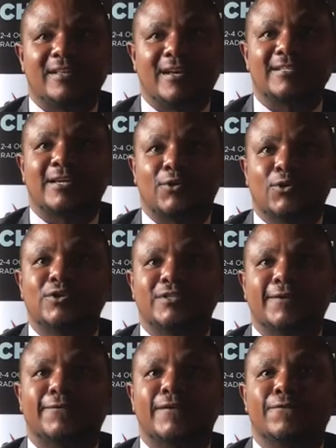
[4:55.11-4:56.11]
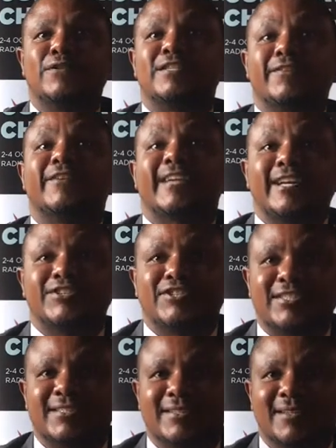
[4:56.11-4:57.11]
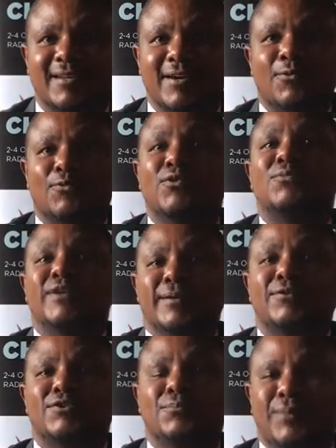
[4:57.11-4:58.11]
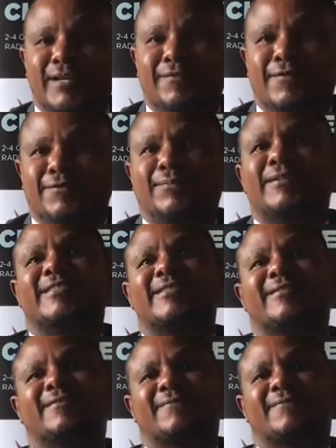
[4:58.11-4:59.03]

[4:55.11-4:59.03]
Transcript: that's a whole different 47 countries, will be able to benefit from it.